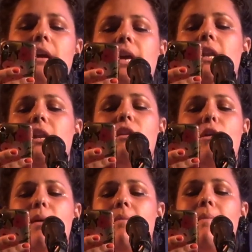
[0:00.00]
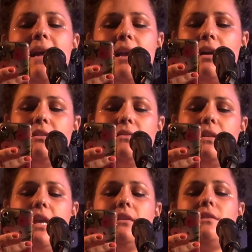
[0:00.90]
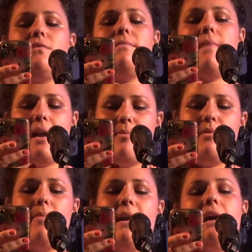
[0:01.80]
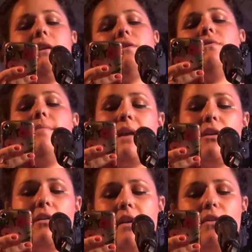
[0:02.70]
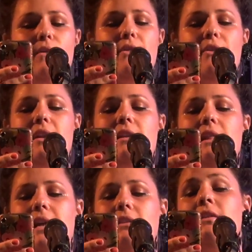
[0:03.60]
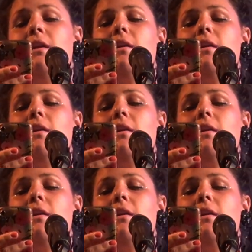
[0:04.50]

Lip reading: He didn't know about my consultation, or my probiotics, or my current Whole30 cleanse,